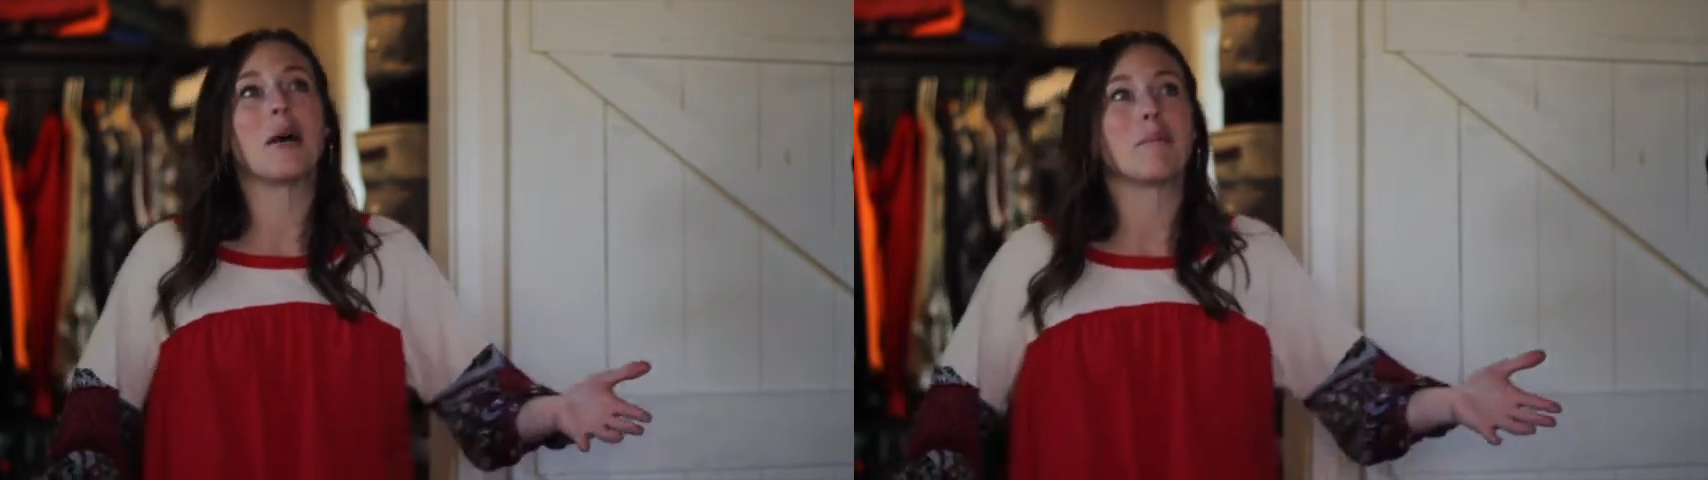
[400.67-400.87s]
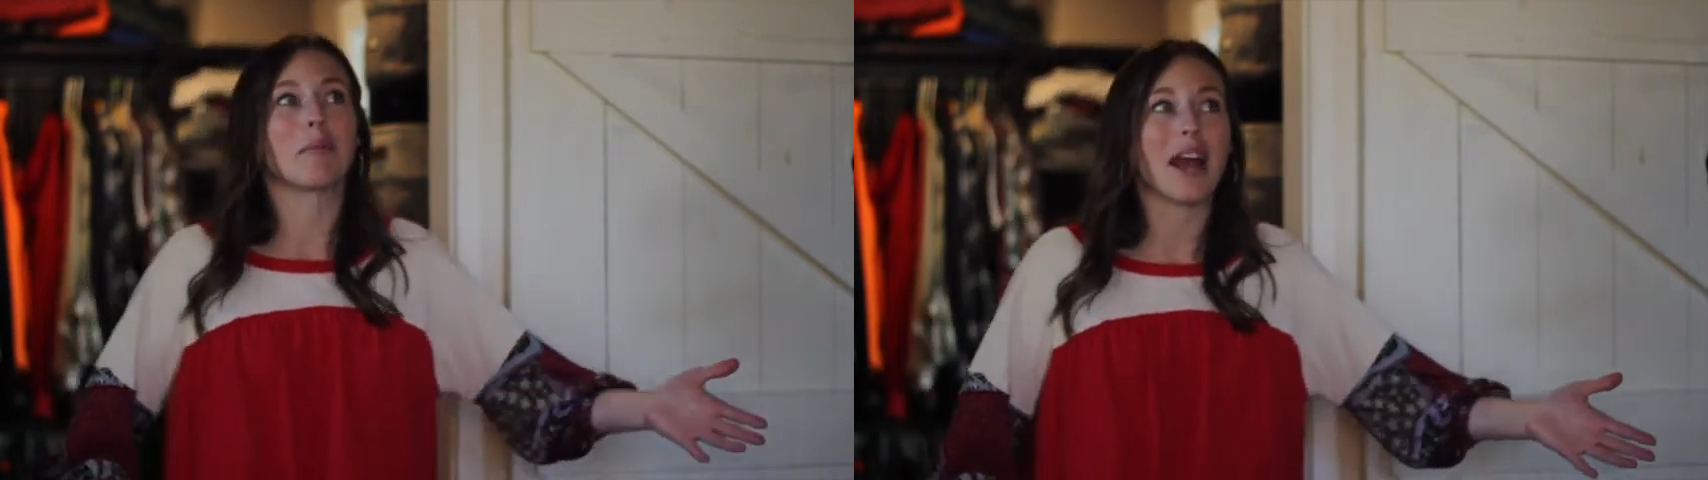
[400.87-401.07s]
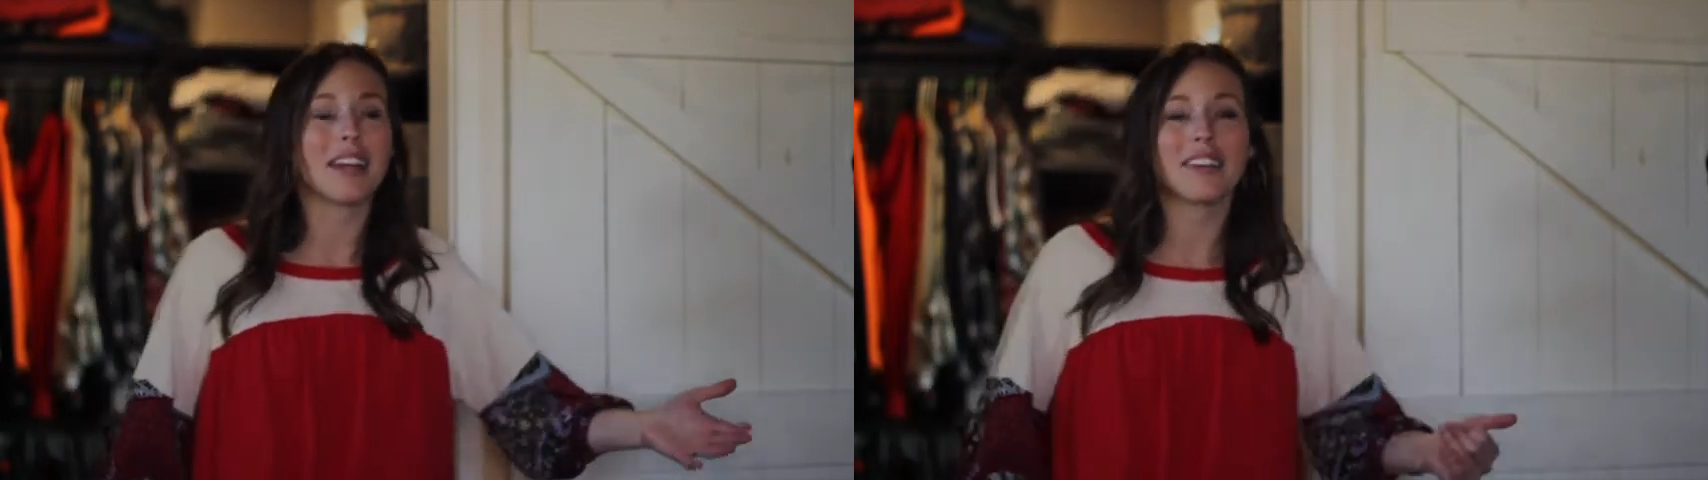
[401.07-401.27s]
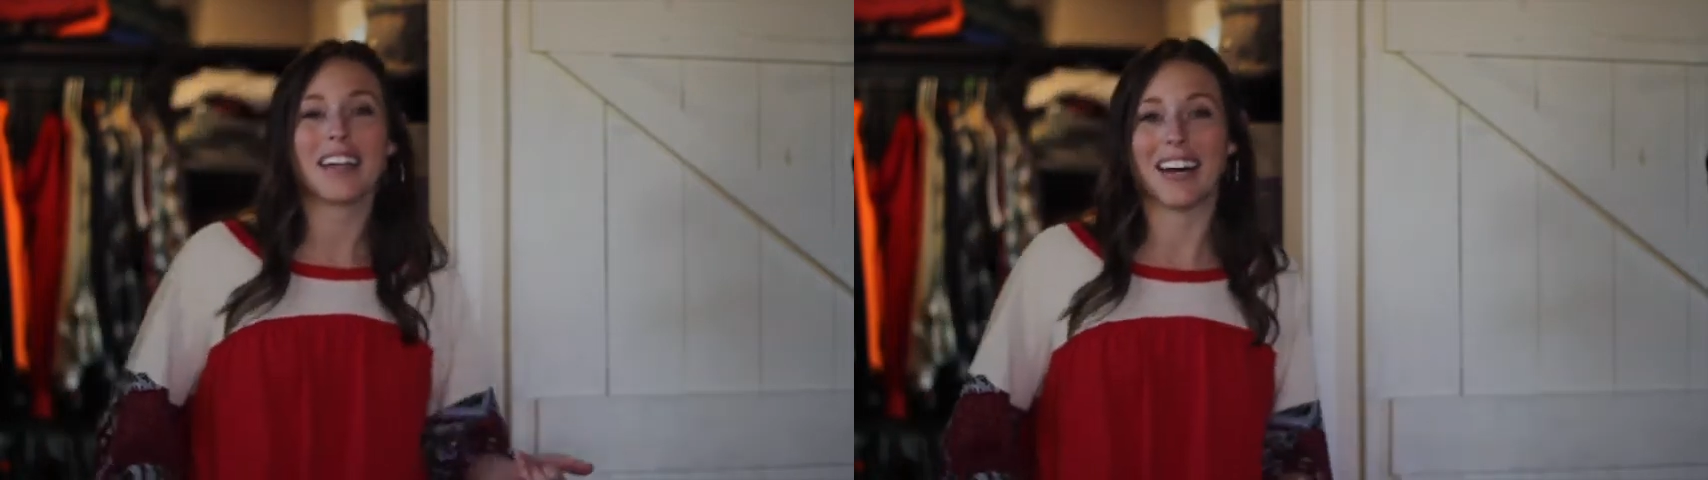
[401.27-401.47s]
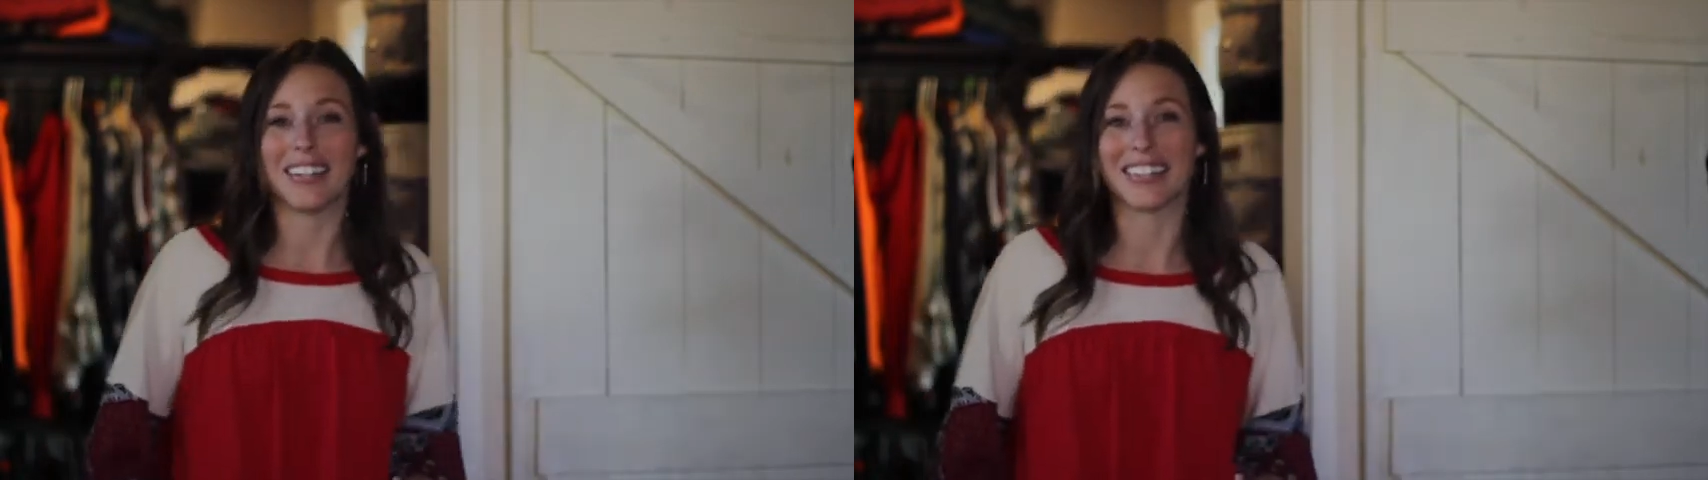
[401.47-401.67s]
brighter
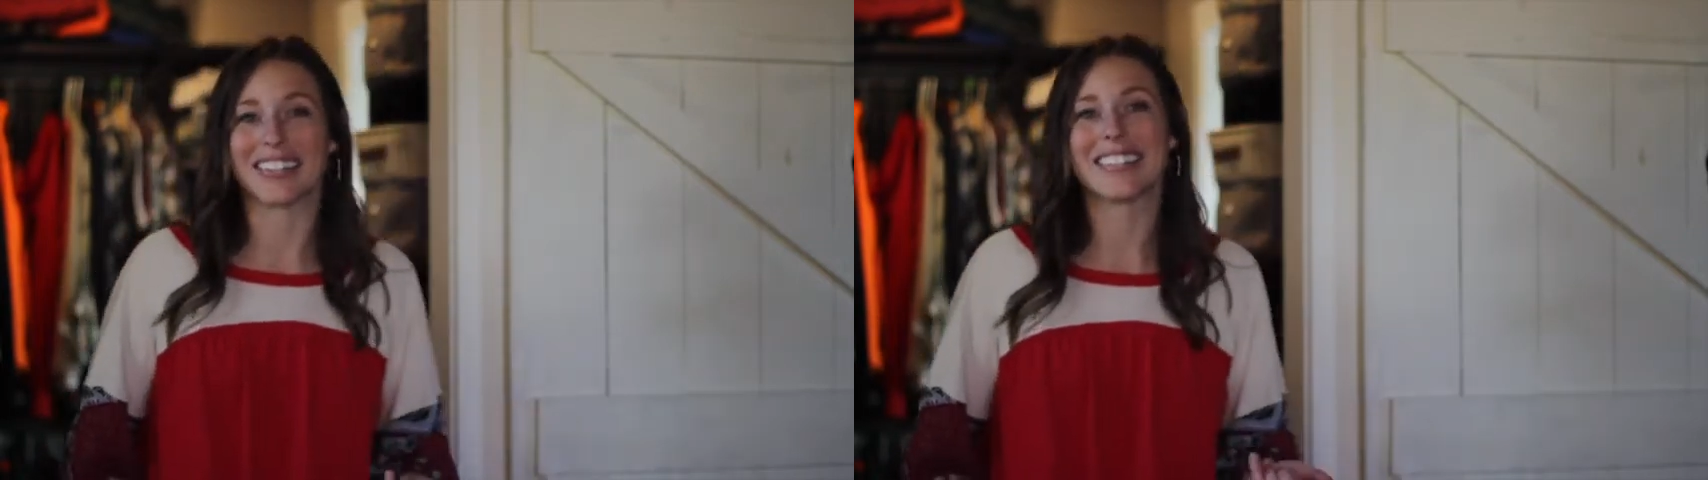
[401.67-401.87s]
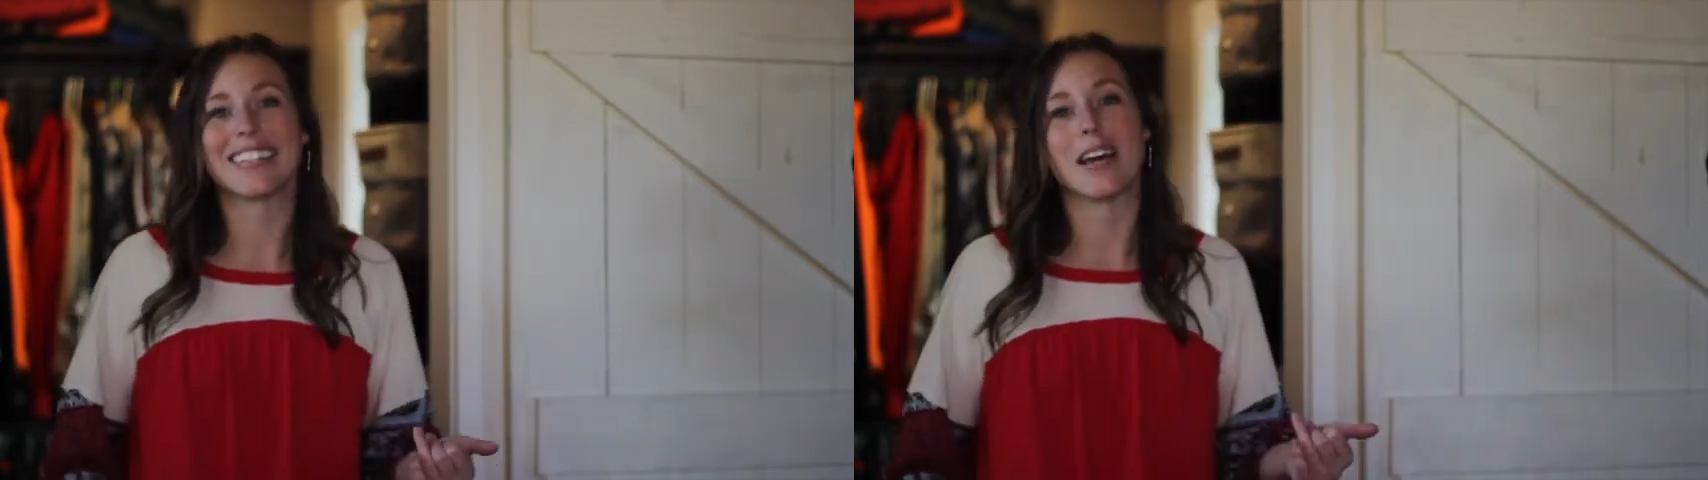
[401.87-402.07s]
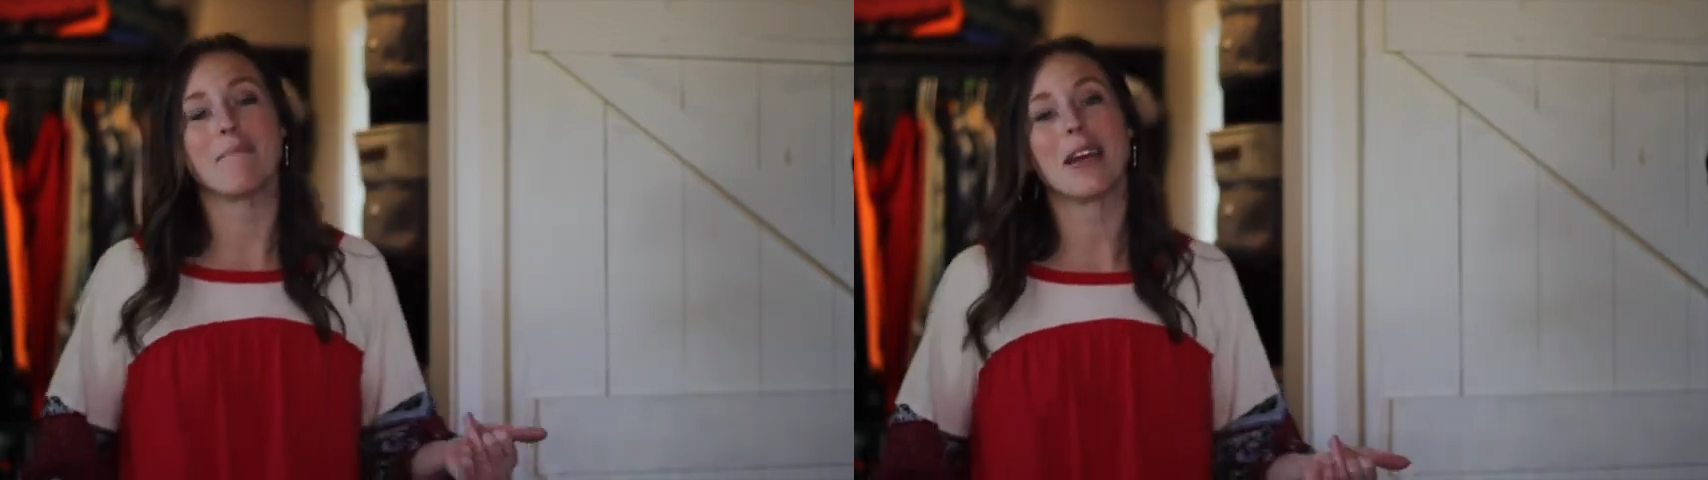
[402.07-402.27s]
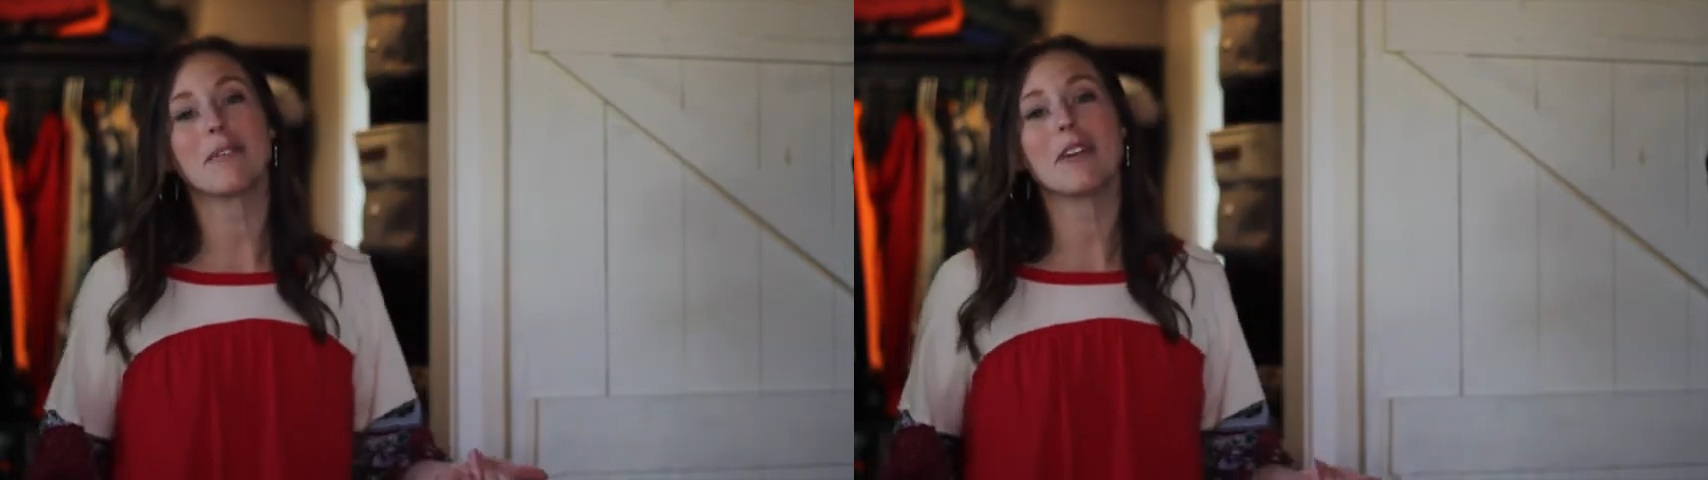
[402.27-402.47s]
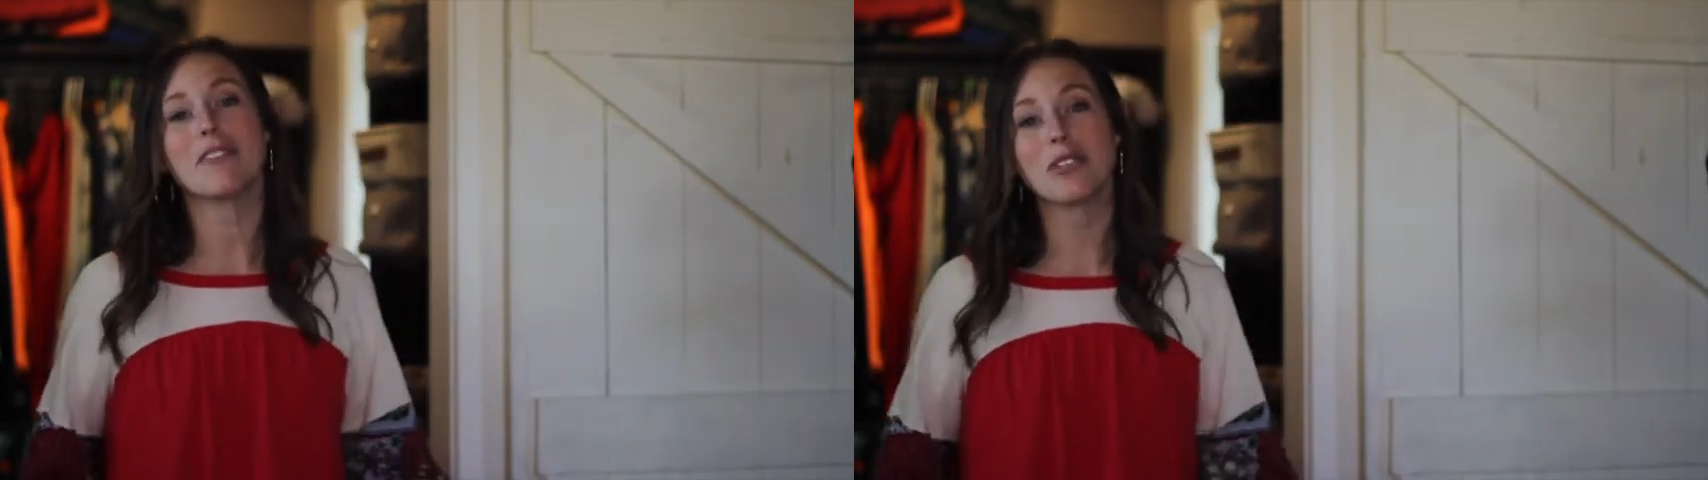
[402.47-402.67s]
colors that make
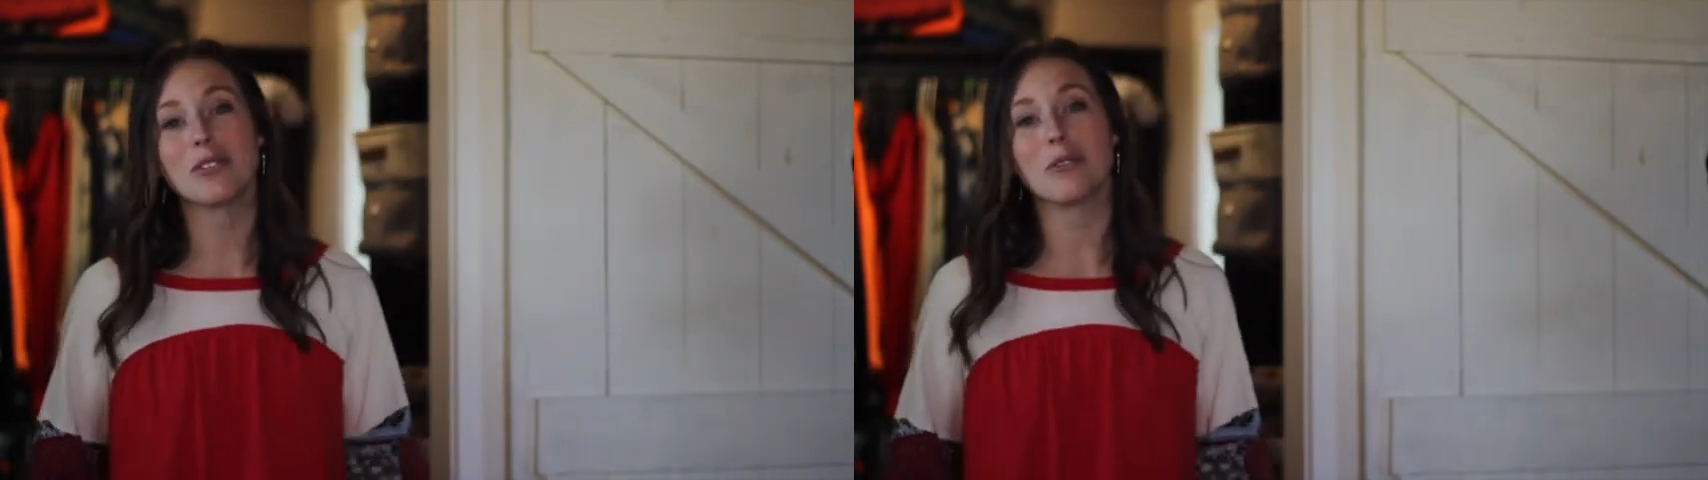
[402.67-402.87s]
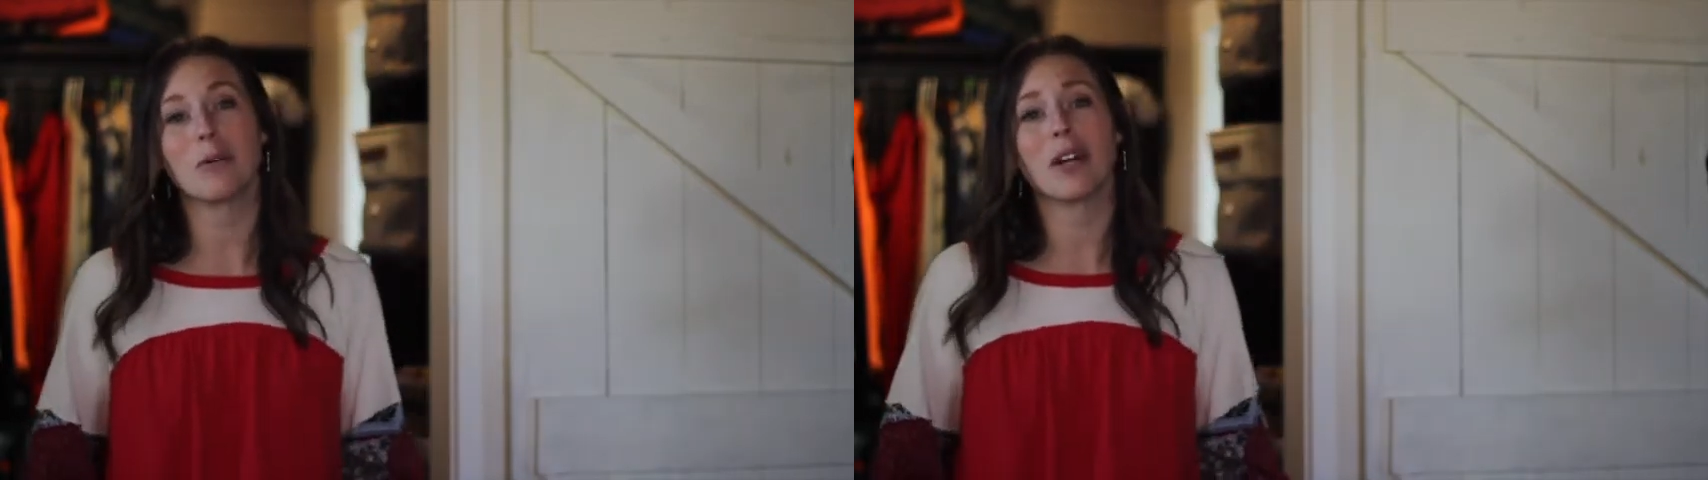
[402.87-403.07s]
me feel super